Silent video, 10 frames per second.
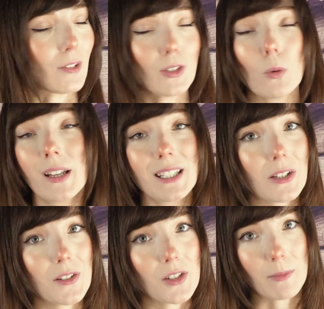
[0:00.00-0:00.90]
If you want to
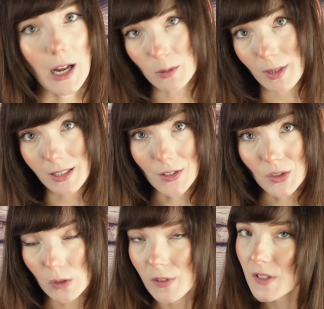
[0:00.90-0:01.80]
use their matchmaking
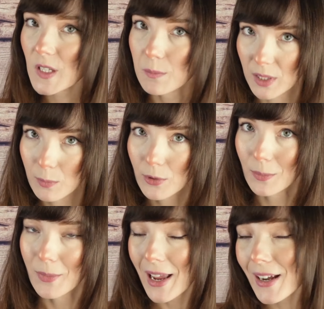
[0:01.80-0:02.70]
services, be
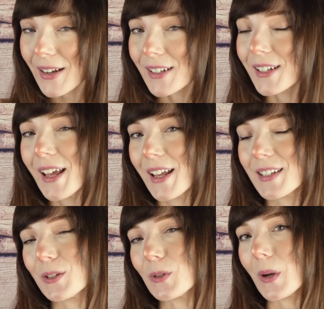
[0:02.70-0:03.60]
prepared
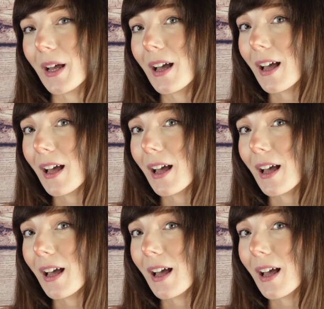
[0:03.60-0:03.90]
to